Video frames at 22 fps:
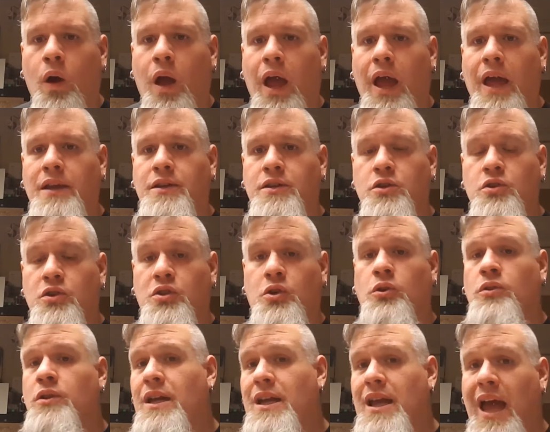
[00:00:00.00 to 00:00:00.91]
and you
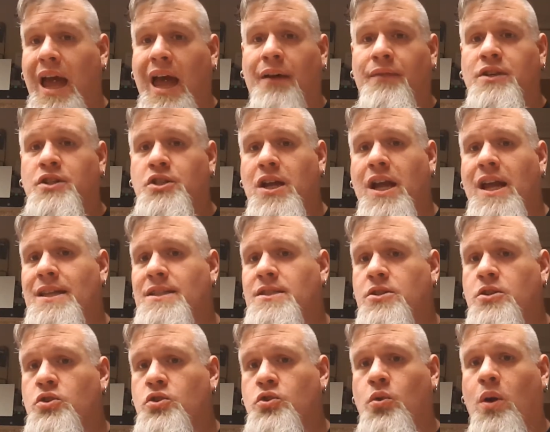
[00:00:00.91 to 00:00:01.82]
certainly have a chance
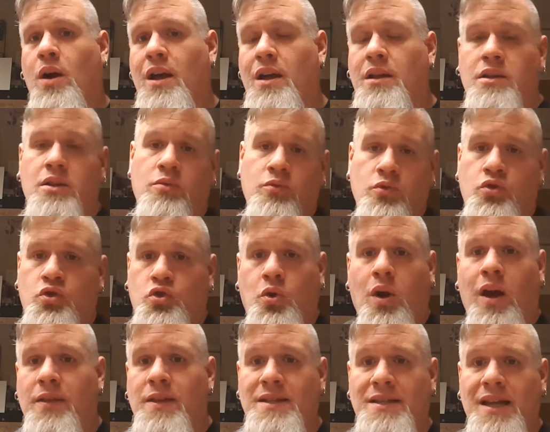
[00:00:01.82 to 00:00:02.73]
to try, and you
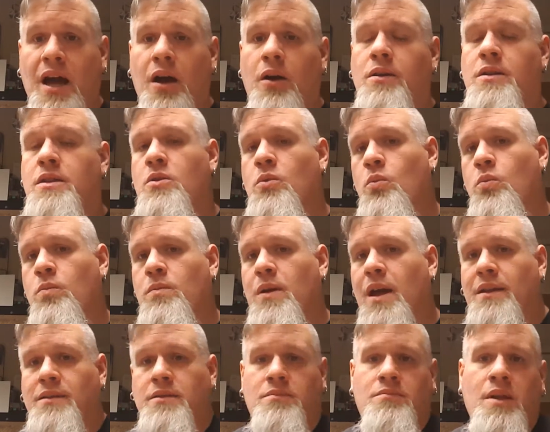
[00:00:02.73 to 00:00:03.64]
try these out,
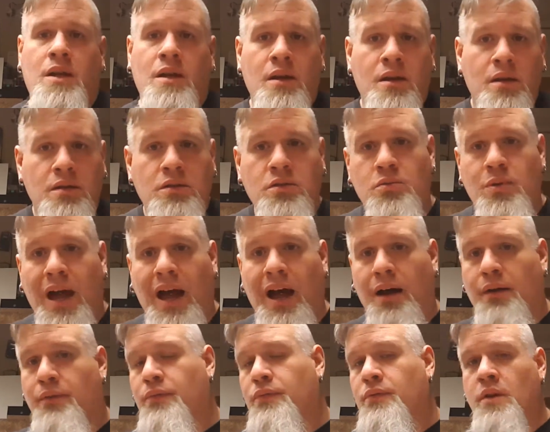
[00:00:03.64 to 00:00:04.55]
and you
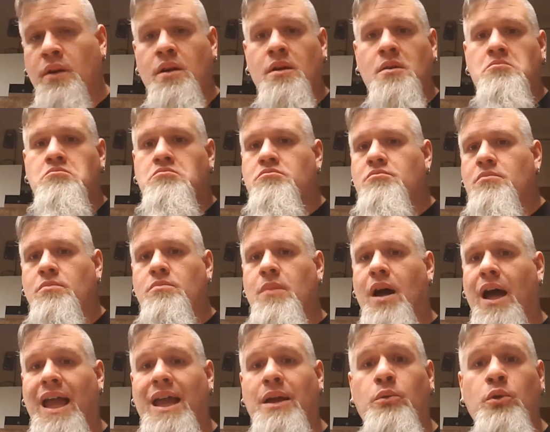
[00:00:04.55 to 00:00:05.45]
have
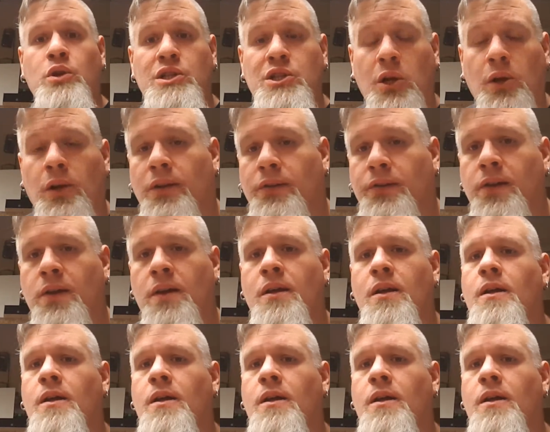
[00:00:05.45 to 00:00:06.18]
a result,